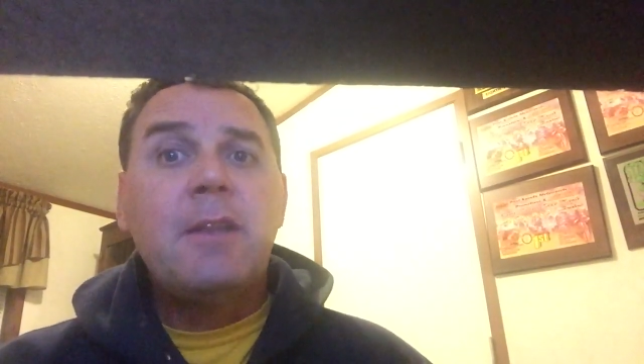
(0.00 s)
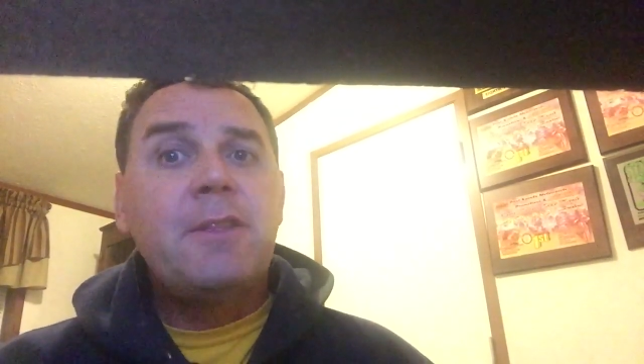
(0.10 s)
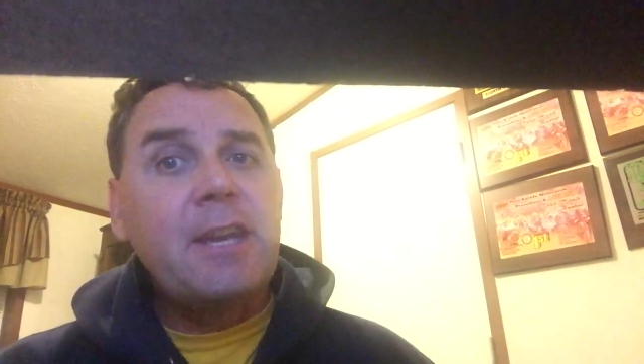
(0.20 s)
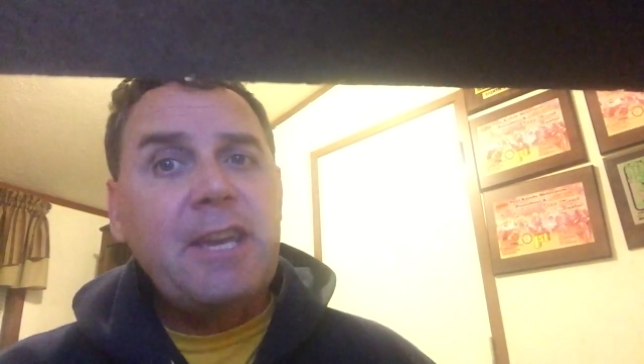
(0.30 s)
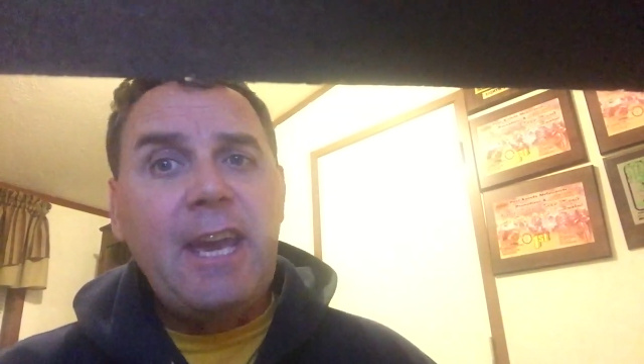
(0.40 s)

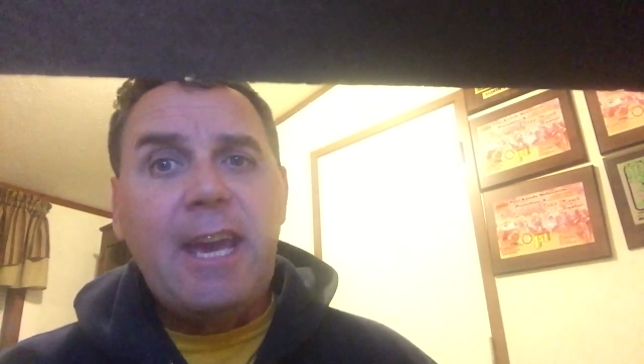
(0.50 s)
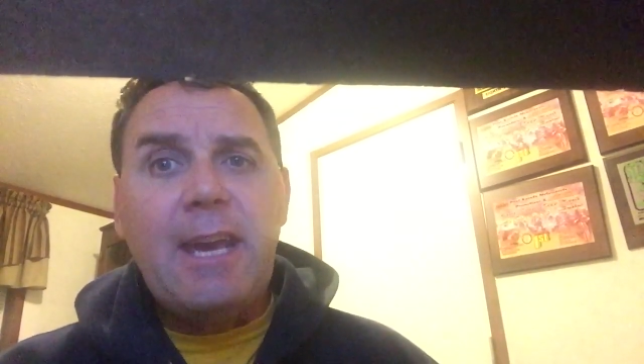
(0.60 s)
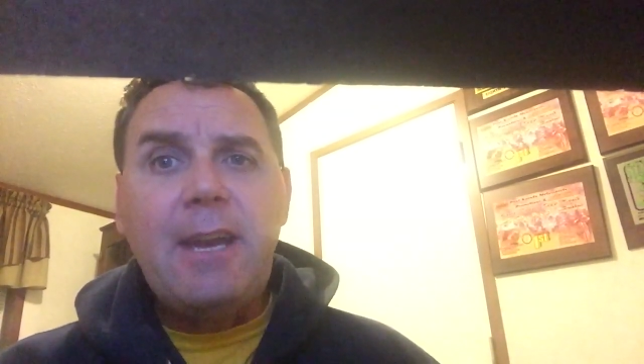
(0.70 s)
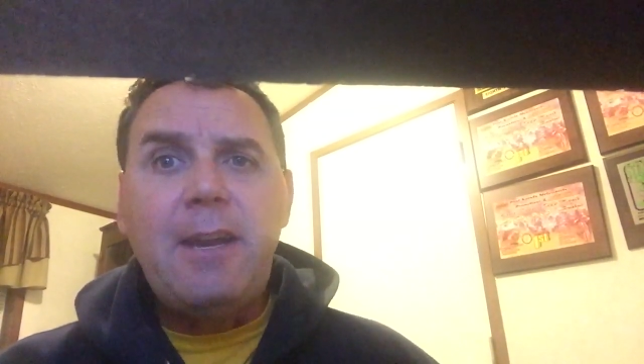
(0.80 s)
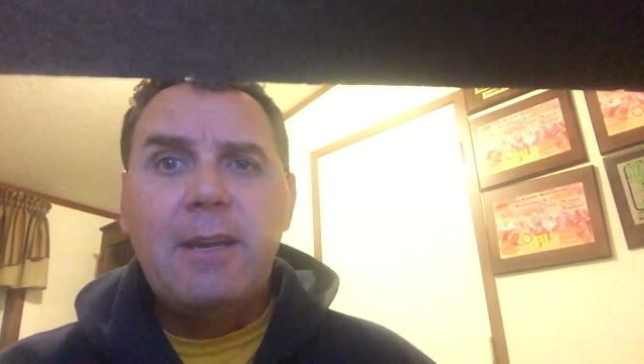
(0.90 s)
The
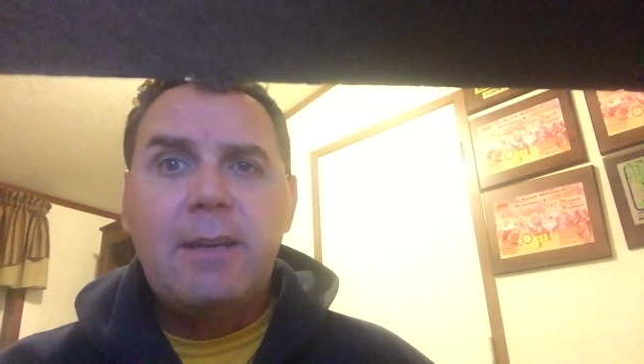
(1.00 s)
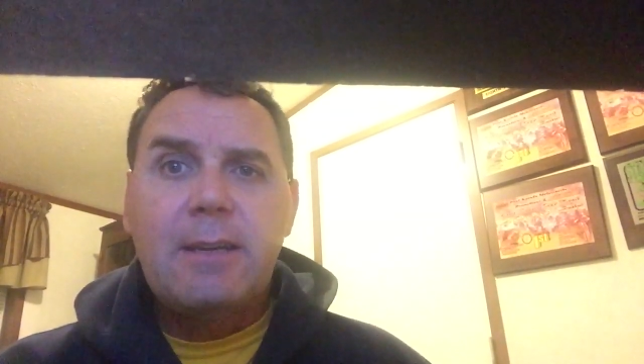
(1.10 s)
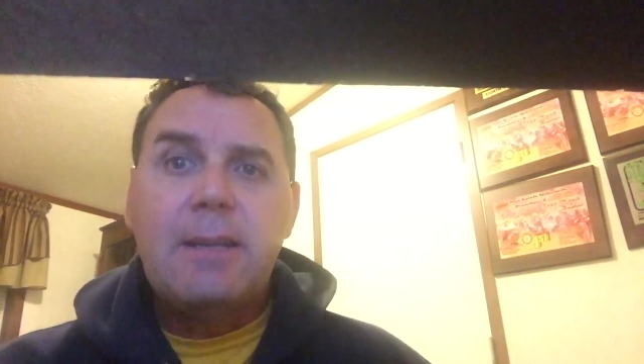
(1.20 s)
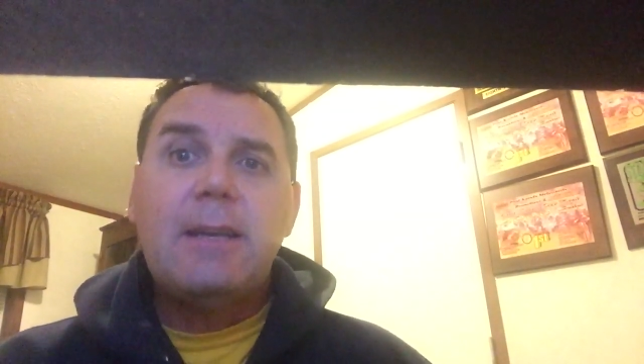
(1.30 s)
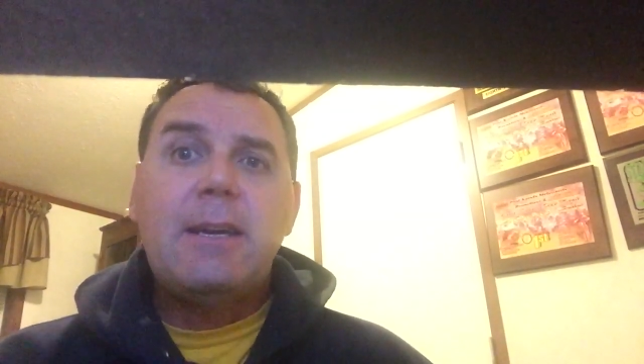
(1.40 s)
kid
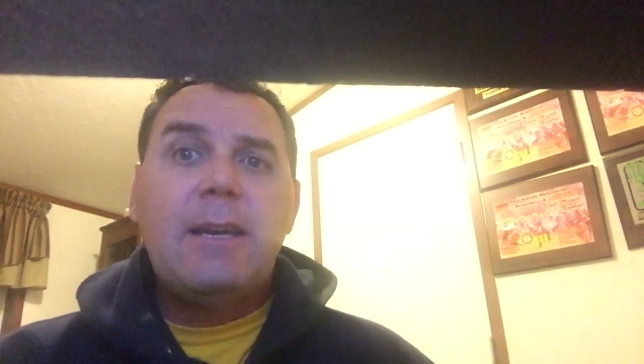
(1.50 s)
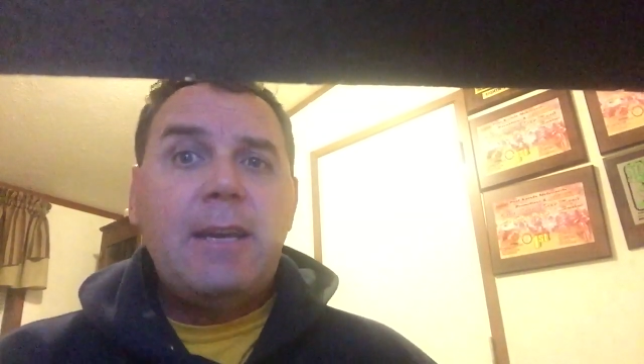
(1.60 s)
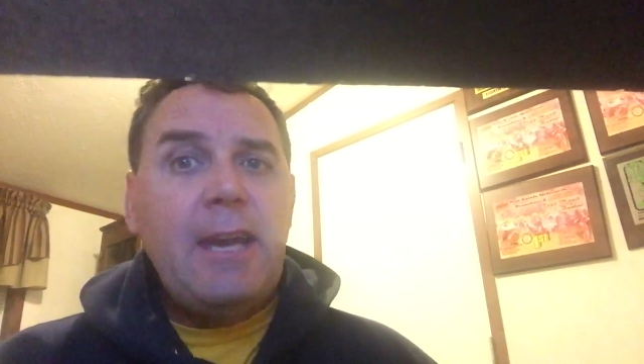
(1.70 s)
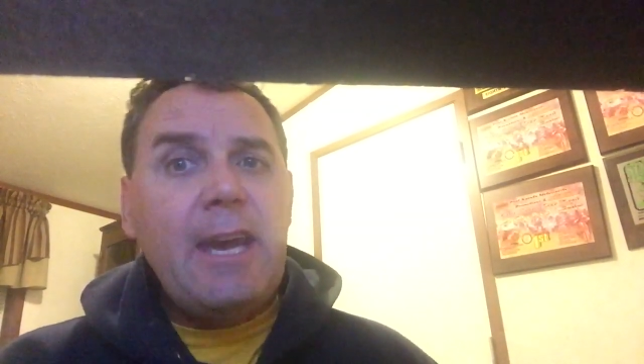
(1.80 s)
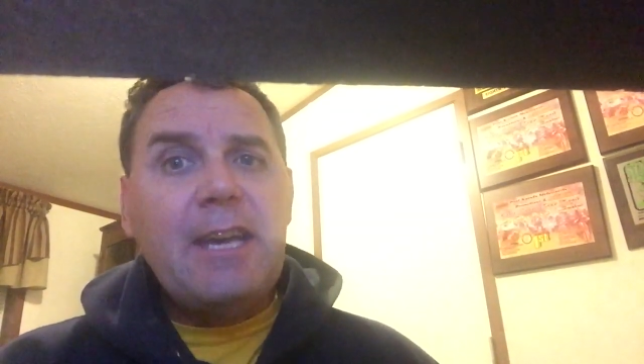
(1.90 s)

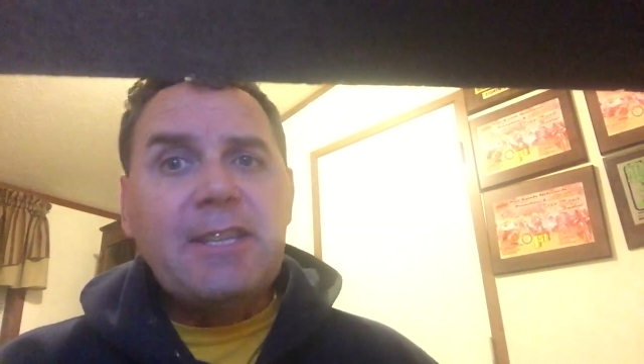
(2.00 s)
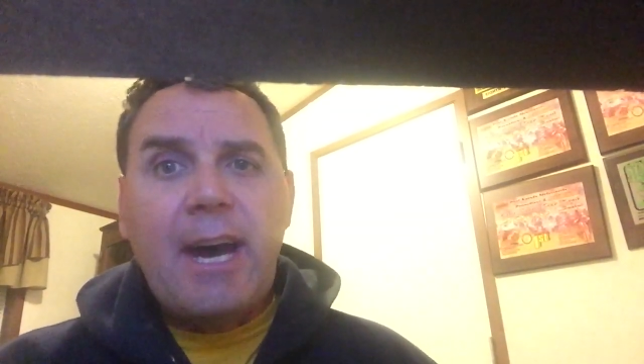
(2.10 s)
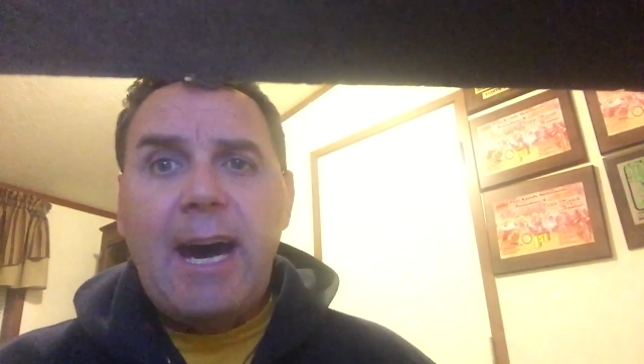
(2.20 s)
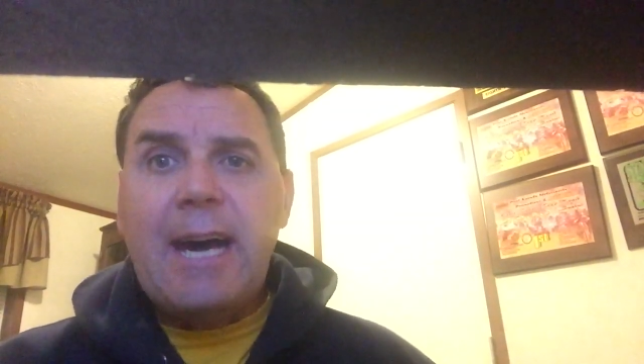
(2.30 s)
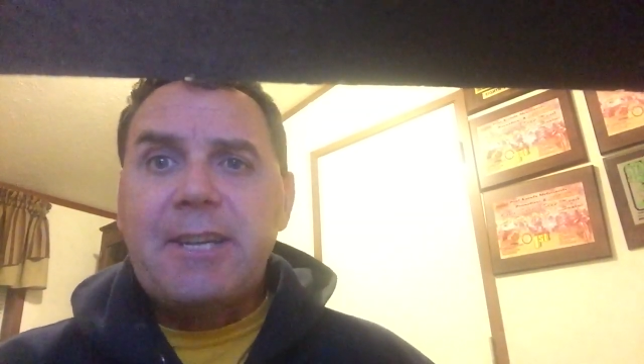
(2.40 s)
is
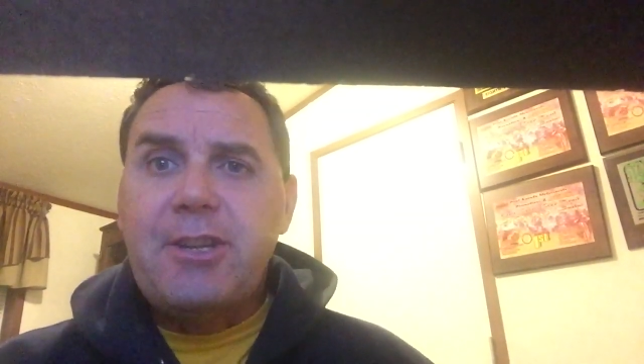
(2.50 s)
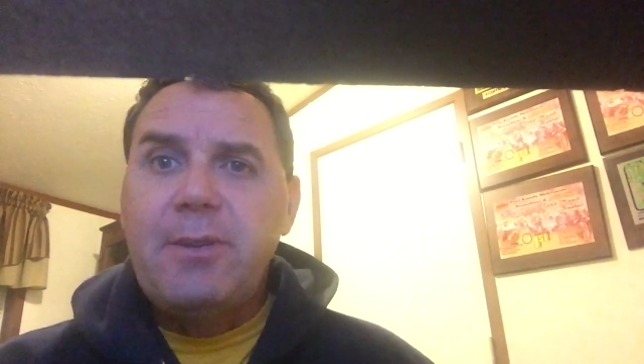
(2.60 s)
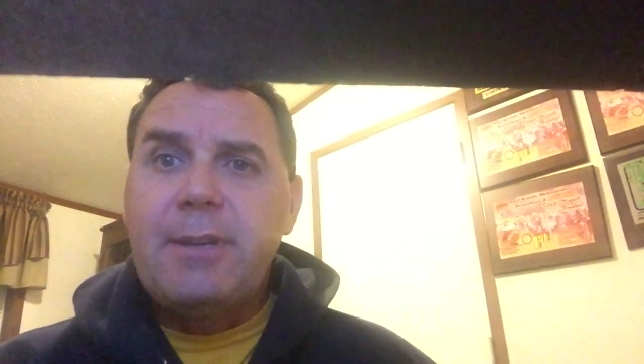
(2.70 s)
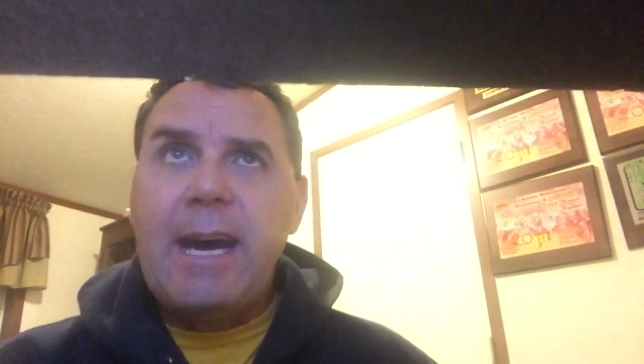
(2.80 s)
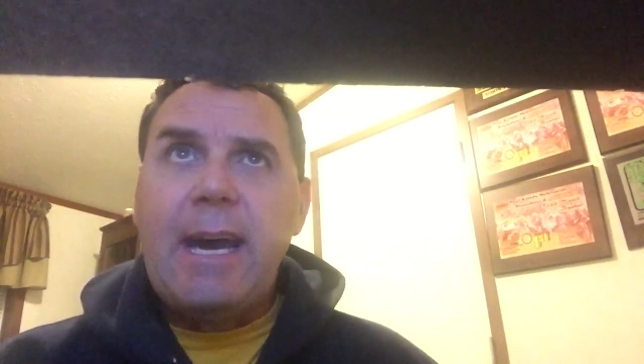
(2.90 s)
hot
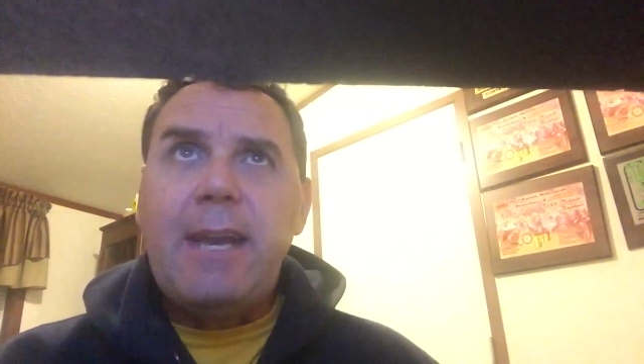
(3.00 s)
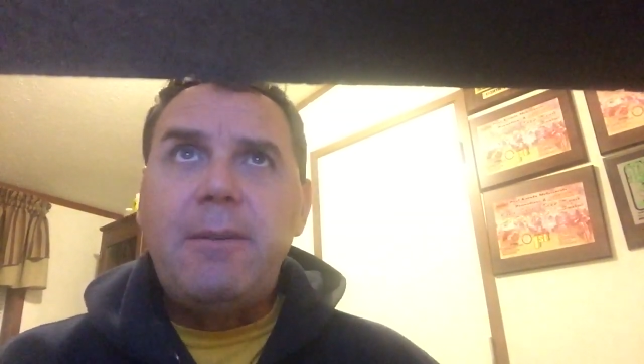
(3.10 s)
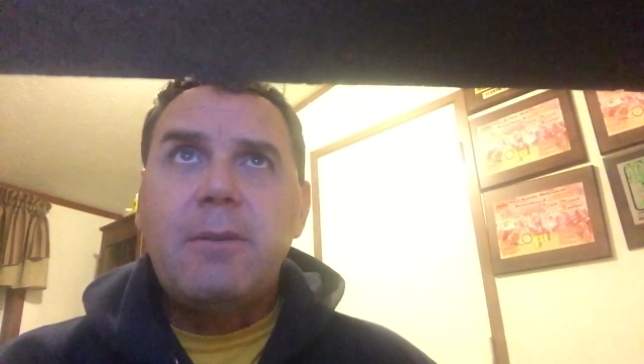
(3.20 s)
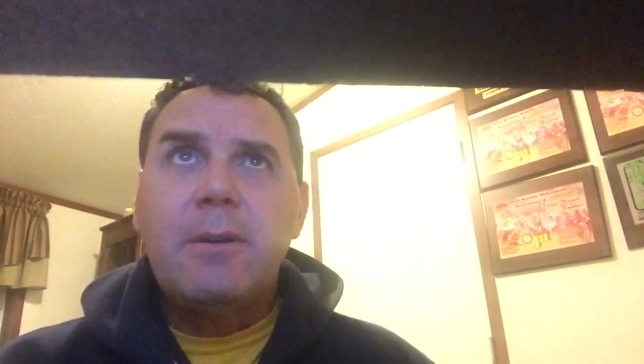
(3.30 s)
tonight.